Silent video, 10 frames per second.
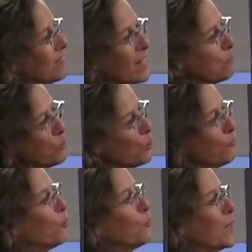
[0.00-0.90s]
like
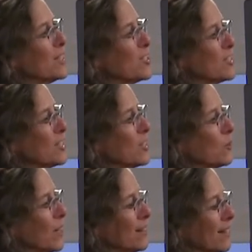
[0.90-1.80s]
beautiful ways to
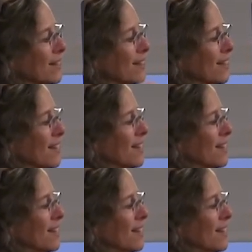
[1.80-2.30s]
do it. The